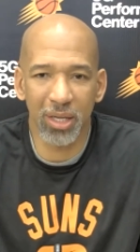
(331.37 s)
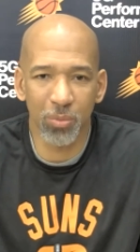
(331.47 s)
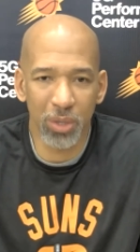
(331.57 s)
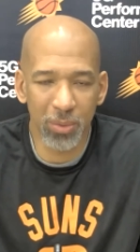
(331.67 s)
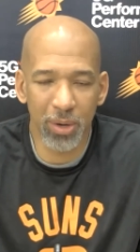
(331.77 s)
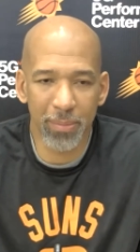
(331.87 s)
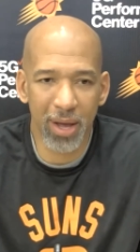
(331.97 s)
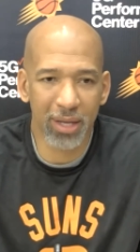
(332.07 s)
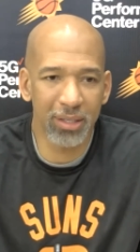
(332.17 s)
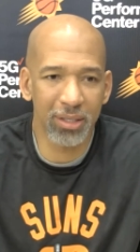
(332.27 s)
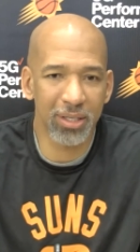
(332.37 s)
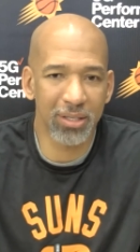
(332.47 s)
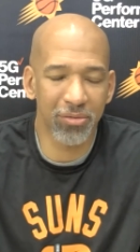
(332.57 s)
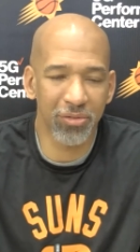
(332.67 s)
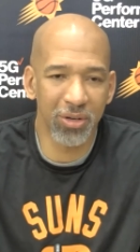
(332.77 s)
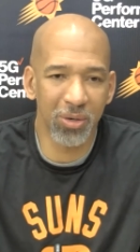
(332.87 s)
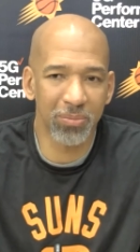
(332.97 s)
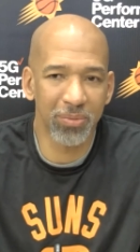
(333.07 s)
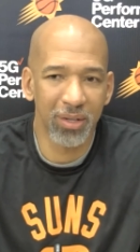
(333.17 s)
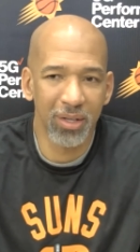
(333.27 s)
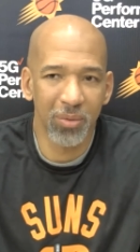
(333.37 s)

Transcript: and we went back and looked at the film,